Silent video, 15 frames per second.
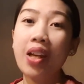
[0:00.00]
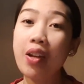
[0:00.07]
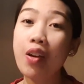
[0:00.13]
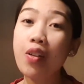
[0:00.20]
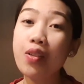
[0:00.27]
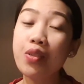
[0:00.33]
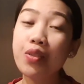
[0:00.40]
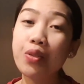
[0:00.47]
I
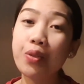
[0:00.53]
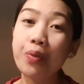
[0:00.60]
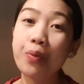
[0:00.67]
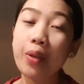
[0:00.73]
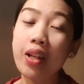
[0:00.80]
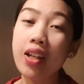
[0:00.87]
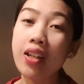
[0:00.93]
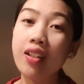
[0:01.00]
also
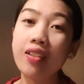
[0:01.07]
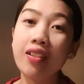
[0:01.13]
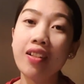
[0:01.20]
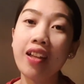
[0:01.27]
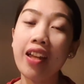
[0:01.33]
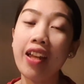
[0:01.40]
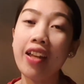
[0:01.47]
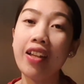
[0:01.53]

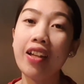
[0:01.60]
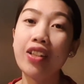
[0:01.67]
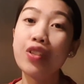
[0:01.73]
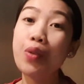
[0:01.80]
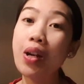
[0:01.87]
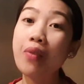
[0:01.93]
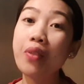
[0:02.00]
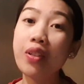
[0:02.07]
doing a, a
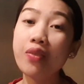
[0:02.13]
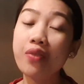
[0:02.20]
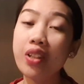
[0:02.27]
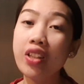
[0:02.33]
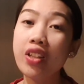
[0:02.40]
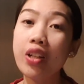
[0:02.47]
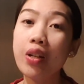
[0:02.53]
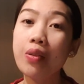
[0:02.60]
travel
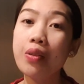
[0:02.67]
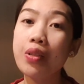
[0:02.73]
video.